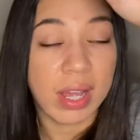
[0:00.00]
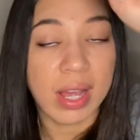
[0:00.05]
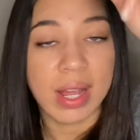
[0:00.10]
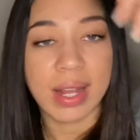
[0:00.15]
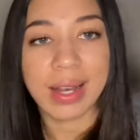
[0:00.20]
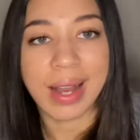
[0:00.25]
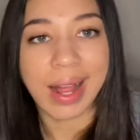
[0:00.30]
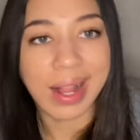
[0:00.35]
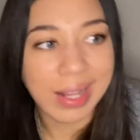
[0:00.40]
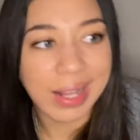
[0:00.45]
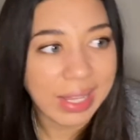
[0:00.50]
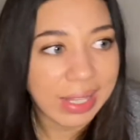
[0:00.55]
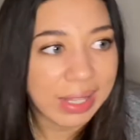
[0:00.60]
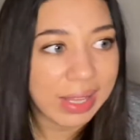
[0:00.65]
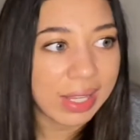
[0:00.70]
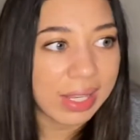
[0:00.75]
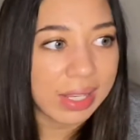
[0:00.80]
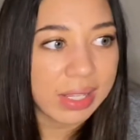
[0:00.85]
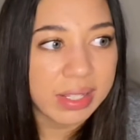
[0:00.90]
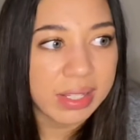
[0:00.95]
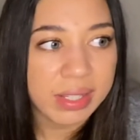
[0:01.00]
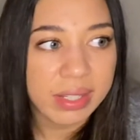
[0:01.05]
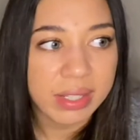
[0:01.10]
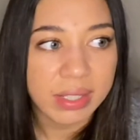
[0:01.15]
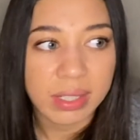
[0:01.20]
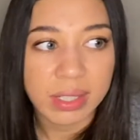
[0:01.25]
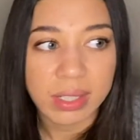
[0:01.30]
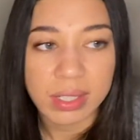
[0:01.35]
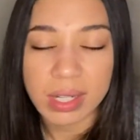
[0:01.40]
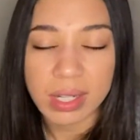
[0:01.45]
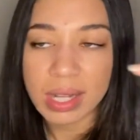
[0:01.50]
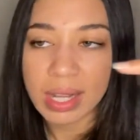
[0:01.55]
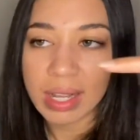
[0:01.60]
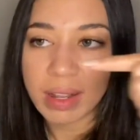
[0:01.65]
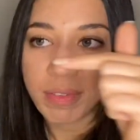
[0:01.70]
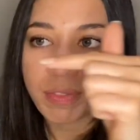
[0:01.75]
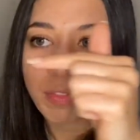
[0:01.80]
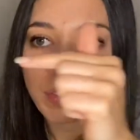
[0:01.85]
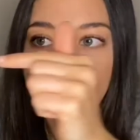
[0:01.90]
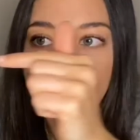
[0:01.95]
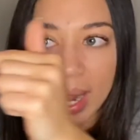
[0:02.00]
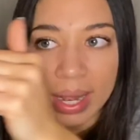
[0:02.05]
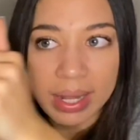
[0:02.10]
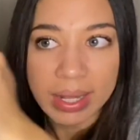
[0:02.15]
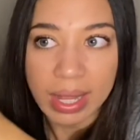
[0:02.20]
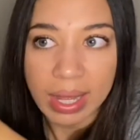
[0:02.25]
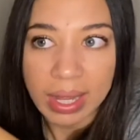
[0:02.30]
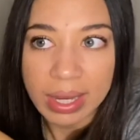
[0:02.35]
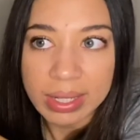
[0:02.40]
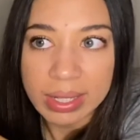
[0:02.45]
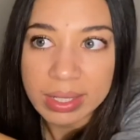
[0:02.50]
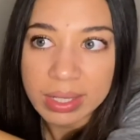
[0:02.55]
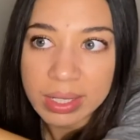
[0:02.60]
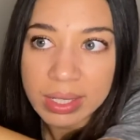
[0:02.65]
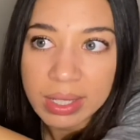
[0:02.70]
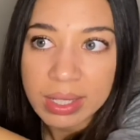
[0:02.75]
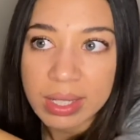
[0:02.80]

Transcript: Not like this, not like a flat line